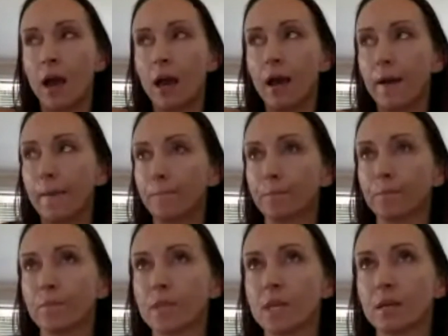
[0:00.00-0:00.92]

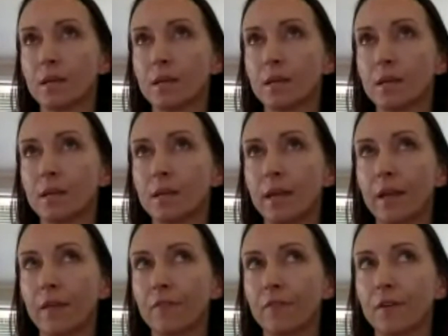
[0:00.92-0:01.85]

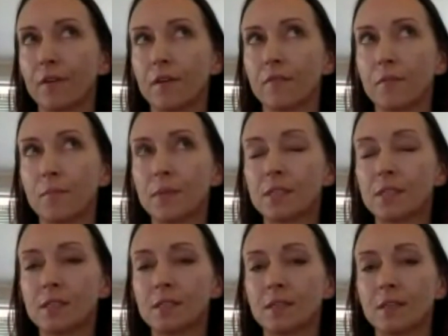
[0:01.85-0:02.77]
Now, for
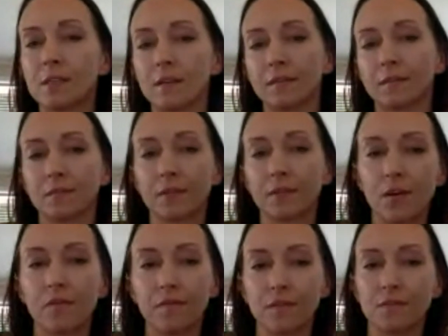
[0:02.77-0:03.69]
businesses that
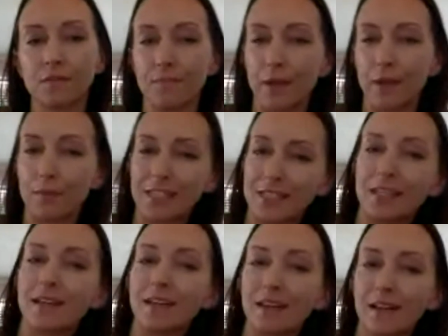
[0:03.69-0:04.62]
kind of have
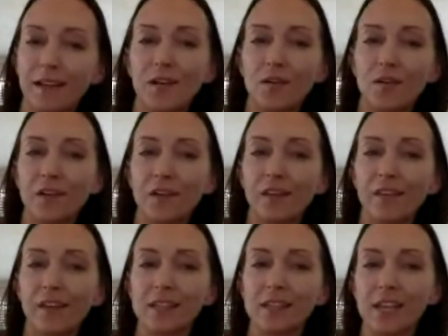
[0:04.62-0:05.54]
maybe steered
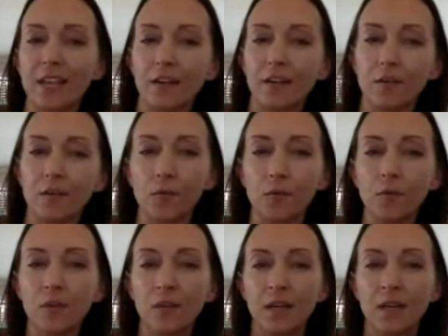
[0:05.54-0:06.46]
clear of anything
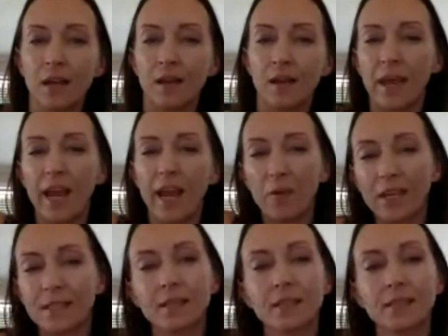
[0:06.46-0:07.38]
technical,
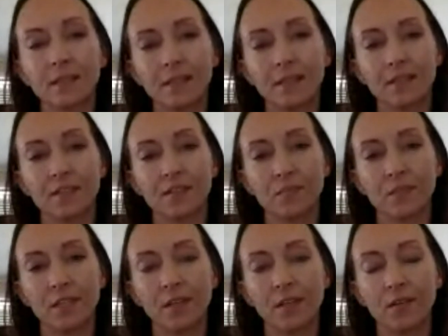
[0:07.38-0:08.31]
how easy is this
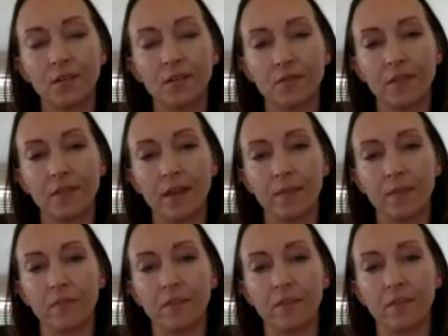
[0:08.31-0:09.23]
system to use for
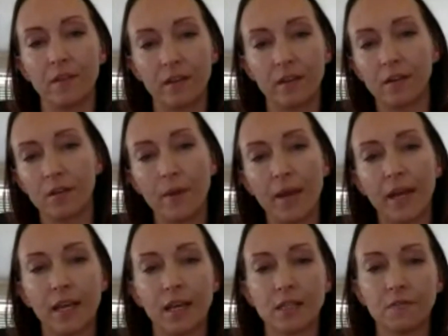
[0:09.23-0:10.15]
them? That the back
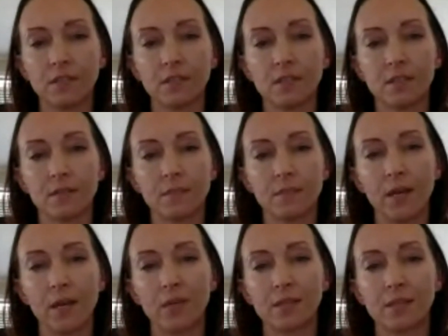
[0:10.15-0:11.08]
end of the
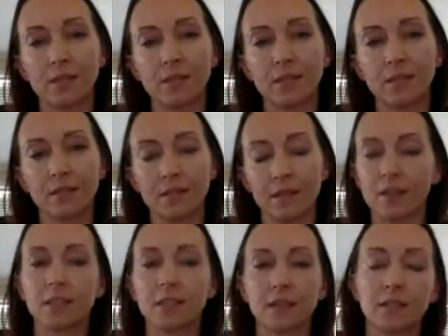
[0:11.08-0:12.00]
system, how easy is
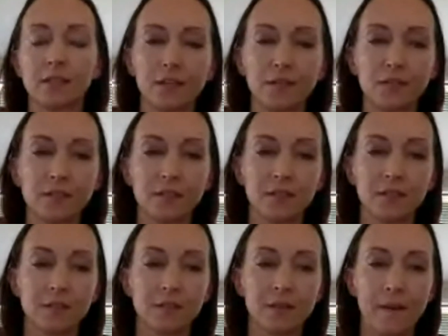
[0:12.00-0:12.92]
that to use?